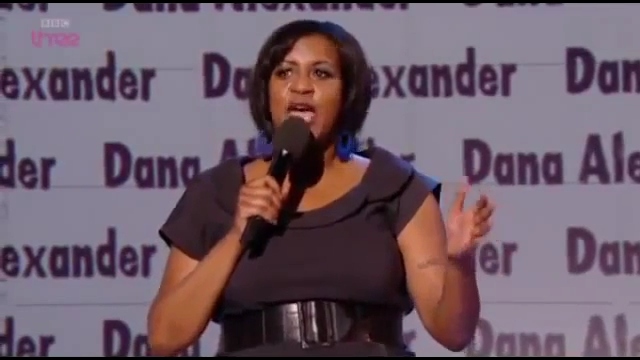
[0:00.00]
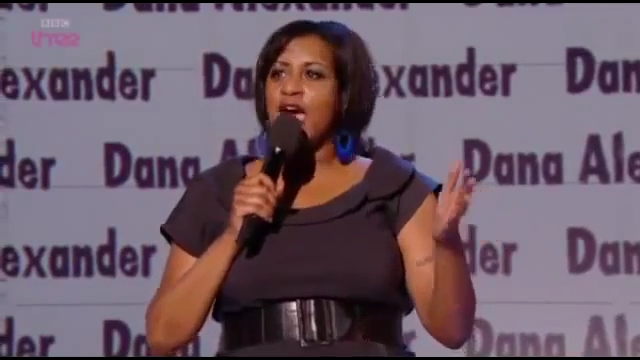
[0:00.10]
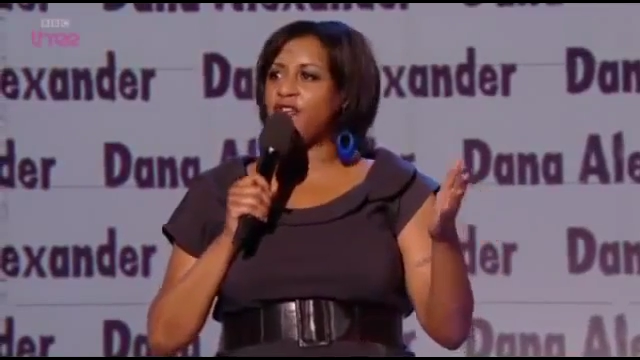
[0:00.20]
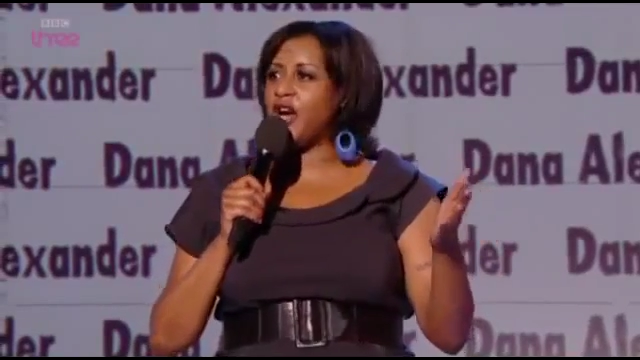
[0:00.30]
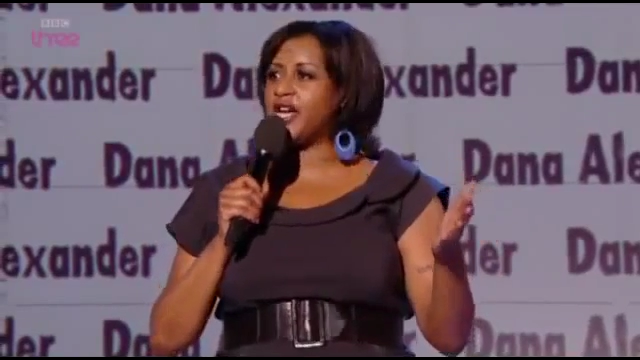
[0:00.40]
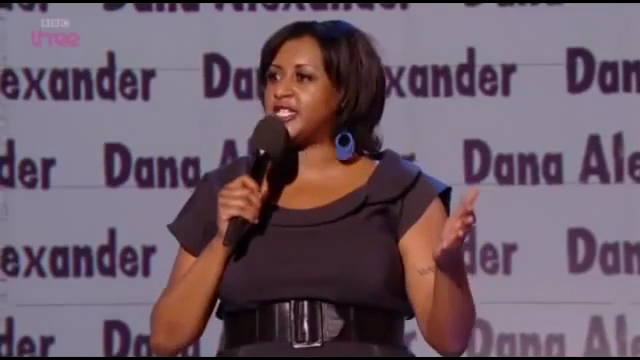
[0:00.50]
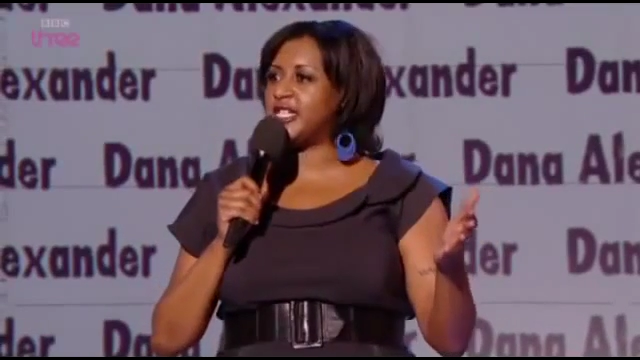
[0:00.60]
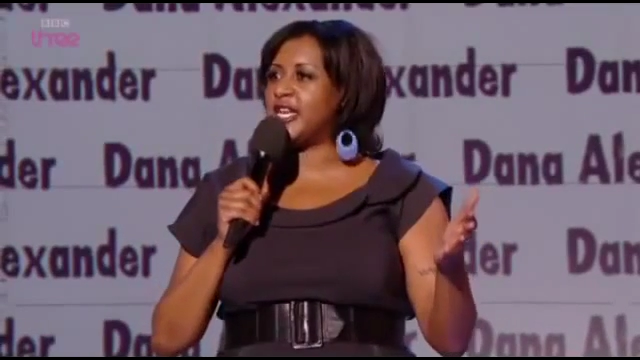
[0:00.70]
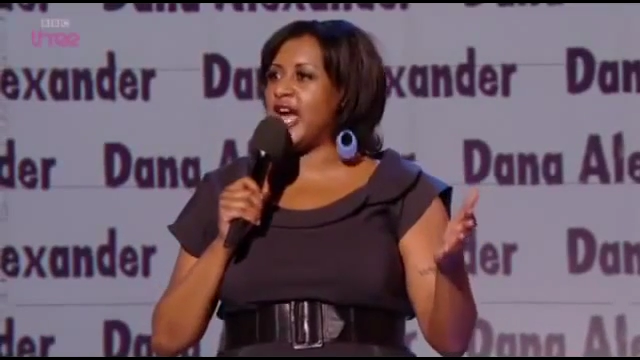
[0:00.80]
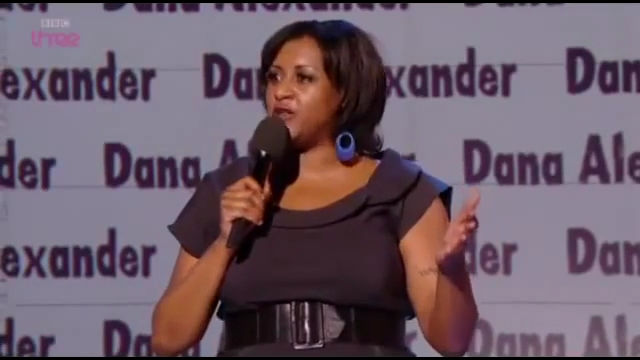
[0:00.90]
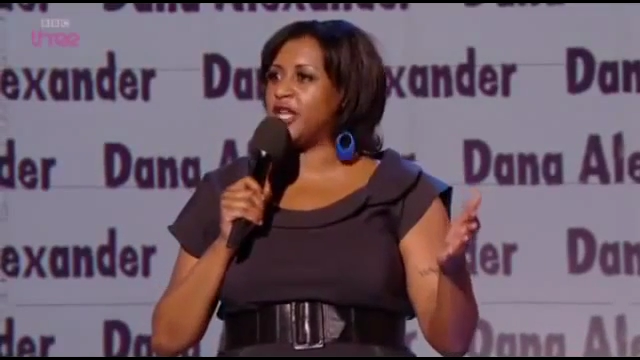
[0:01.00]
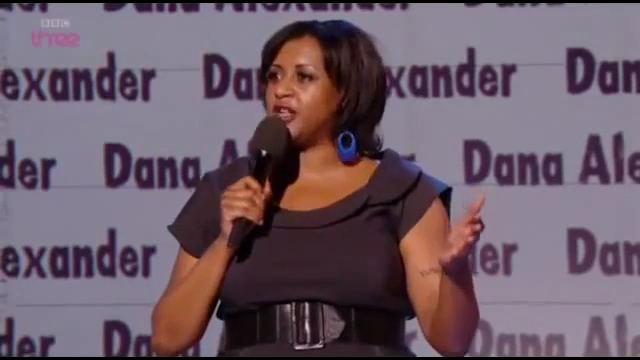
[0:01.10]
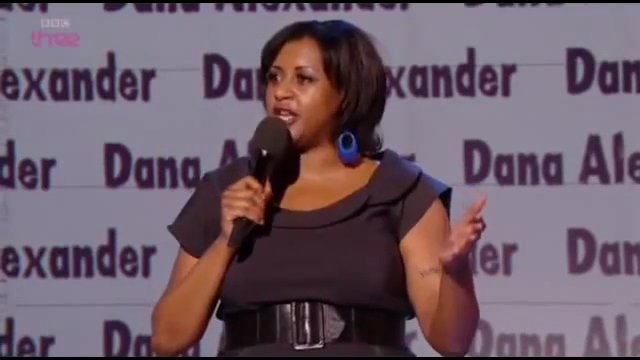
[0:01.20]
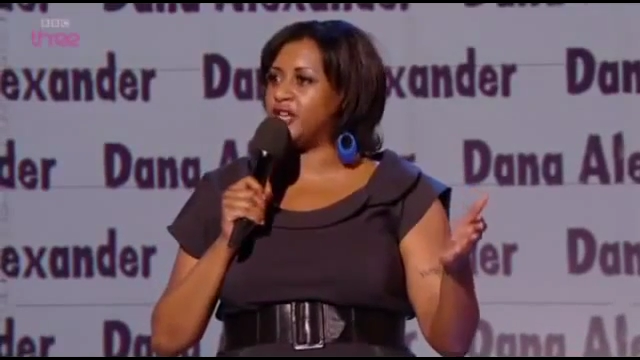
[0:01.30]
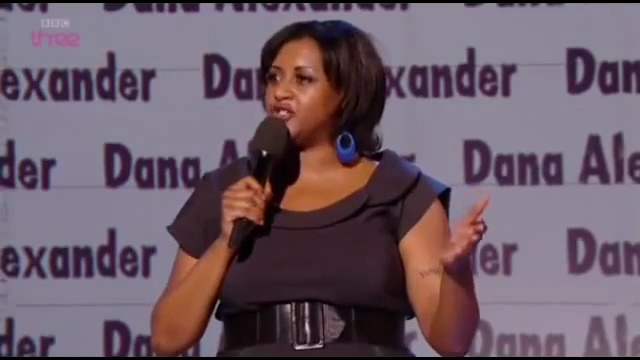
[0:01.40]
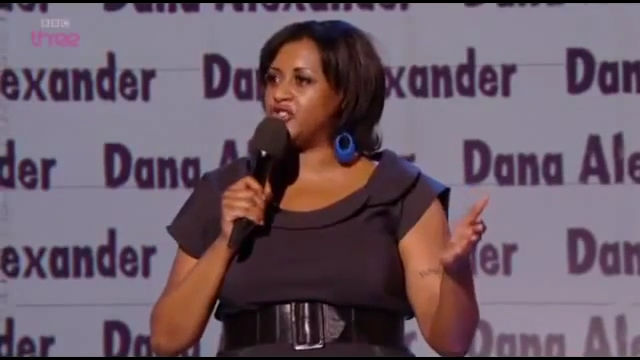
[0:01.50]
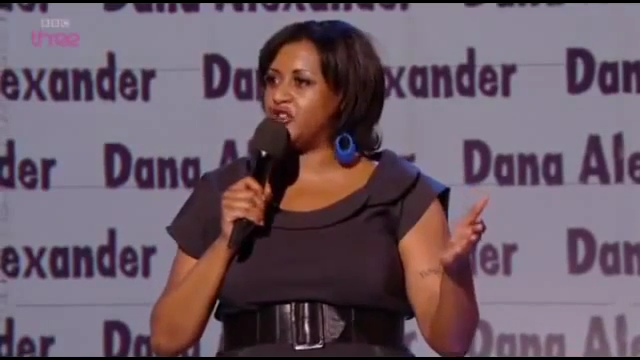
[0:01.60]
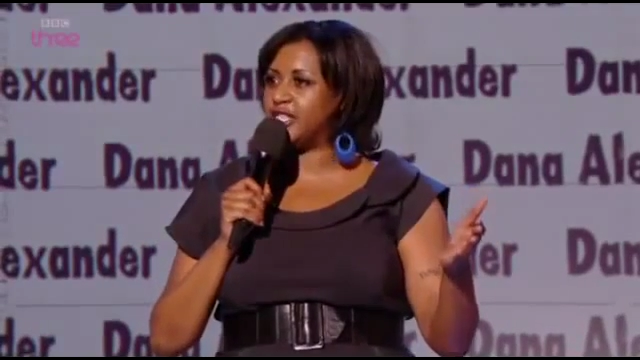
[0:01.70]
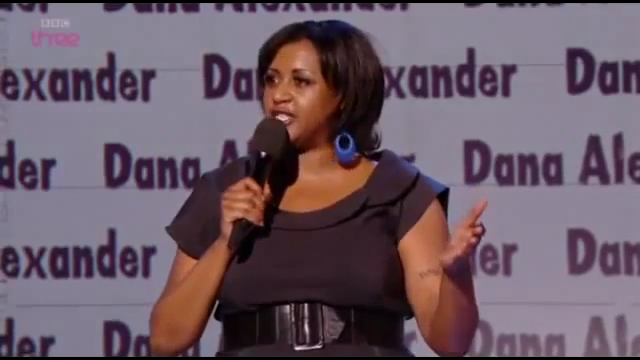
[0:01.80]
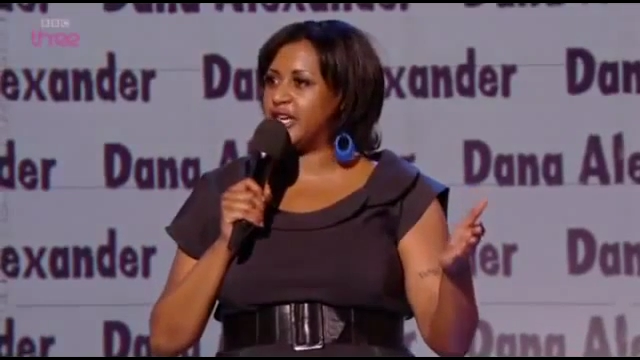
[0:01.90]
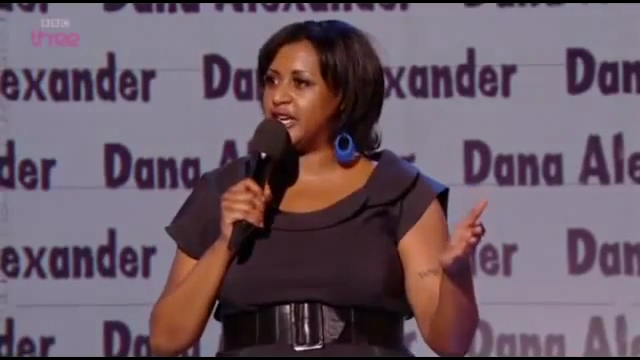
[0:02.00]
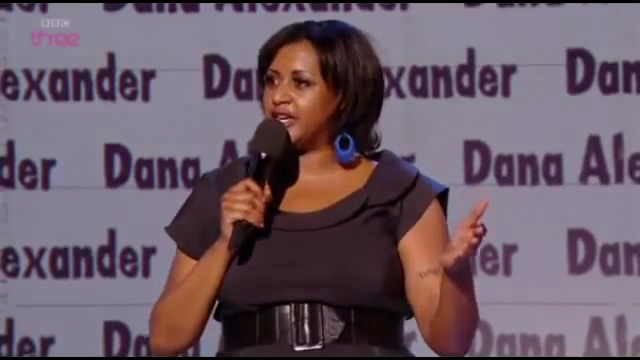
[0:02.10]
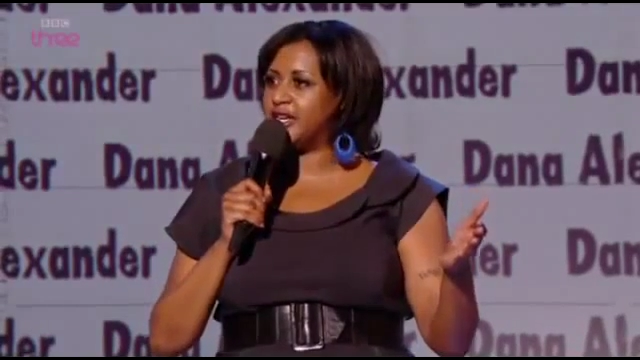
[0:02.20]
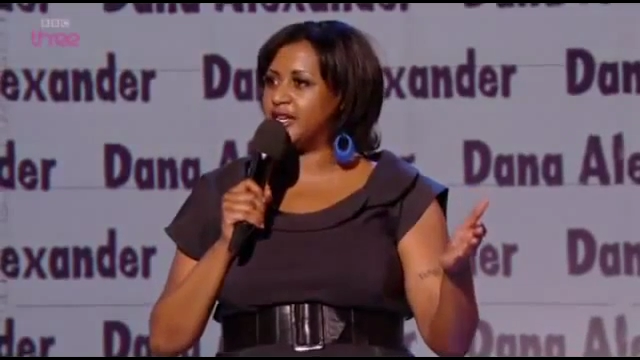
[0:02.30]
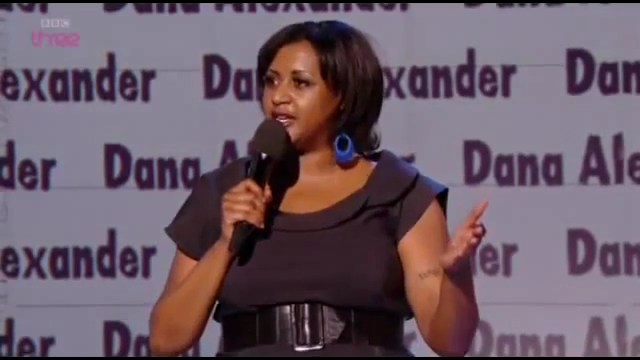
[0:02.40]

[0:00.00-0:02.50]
Have you guys seen how little kids are dressing?